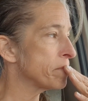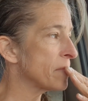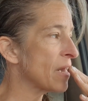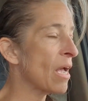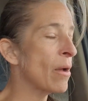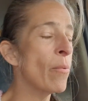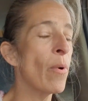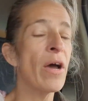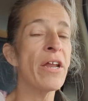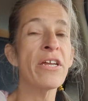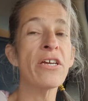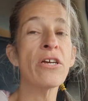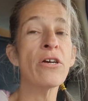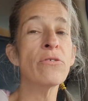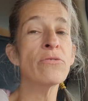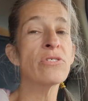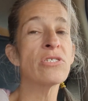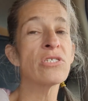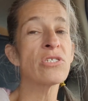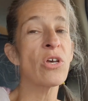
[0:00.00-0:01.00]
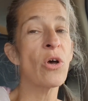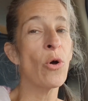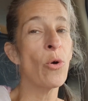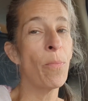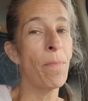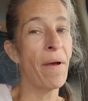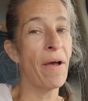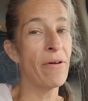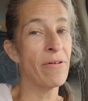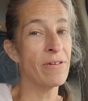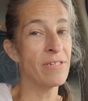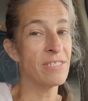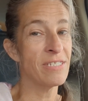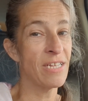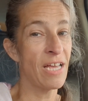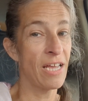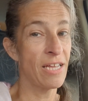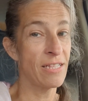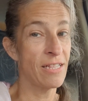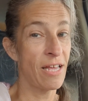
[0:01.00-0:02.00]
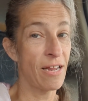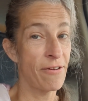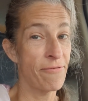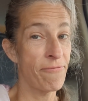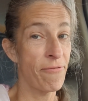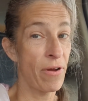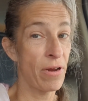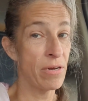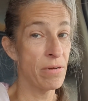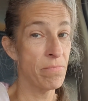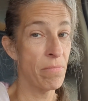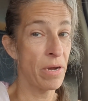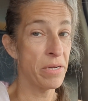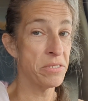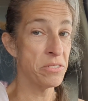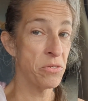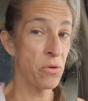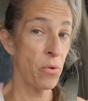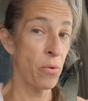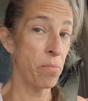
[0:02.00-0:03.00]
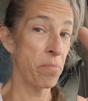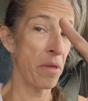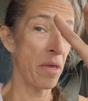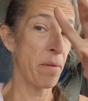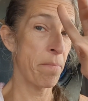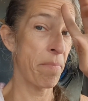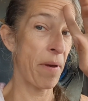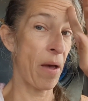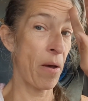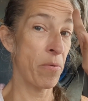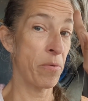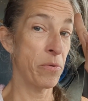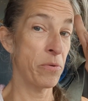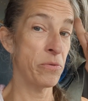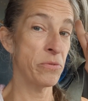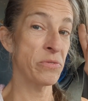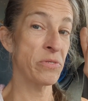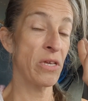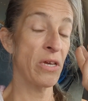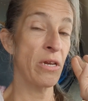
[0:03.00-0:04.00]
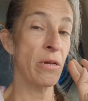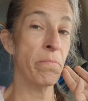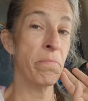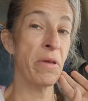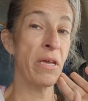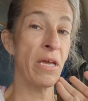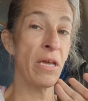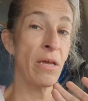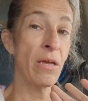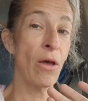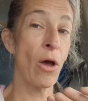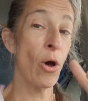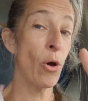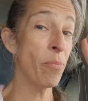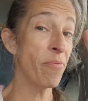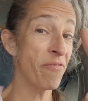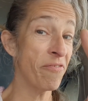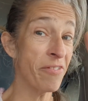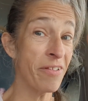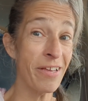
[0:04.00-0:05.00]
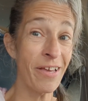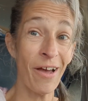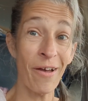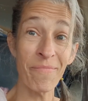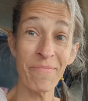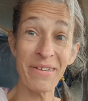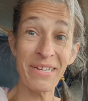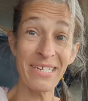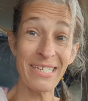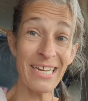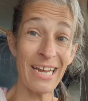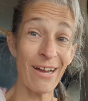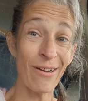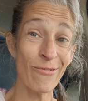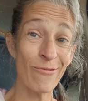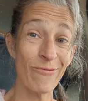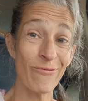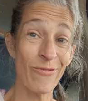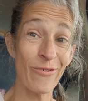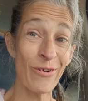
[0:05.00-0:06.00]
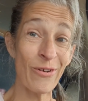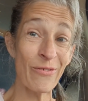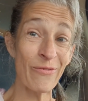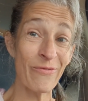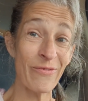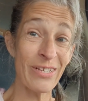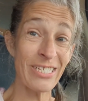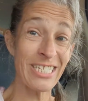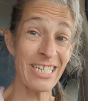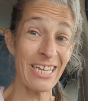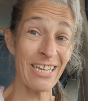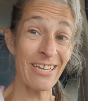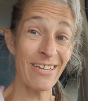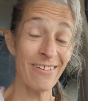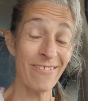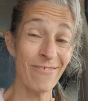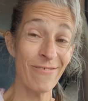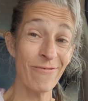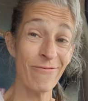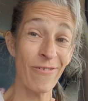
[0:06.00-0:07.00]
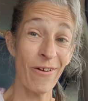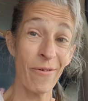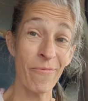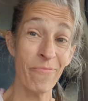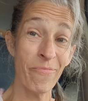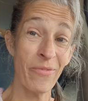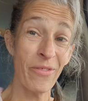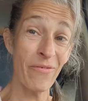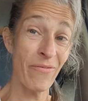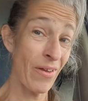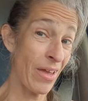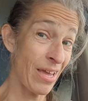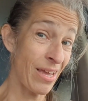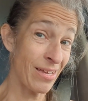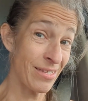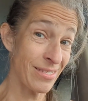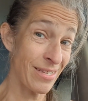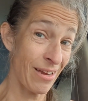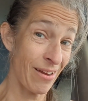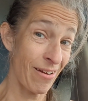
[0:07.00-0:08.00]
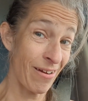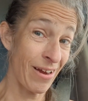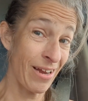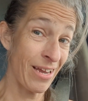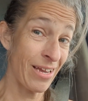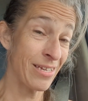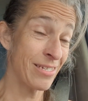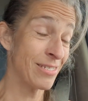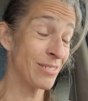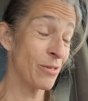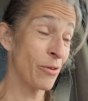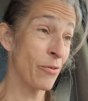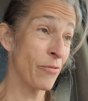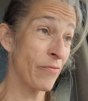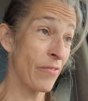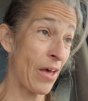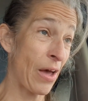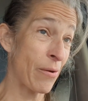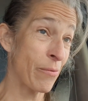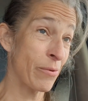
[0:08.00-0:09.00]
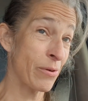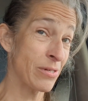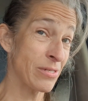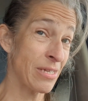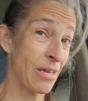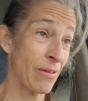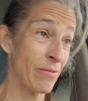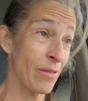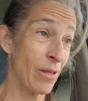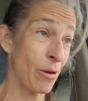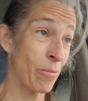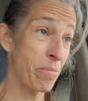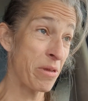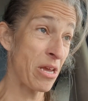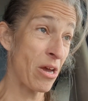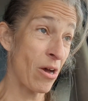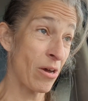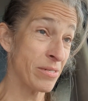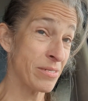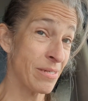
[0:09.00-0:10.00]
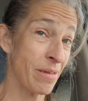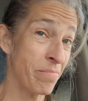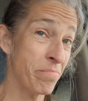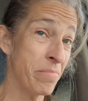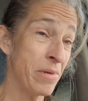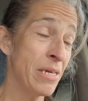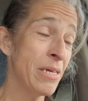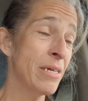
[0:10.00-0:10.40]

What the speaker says: I want to go scope out a site that a friend of mine told me about who's going to be hopefully coming down for a visit from the Vegas area. So if that works out, that'll be awesome.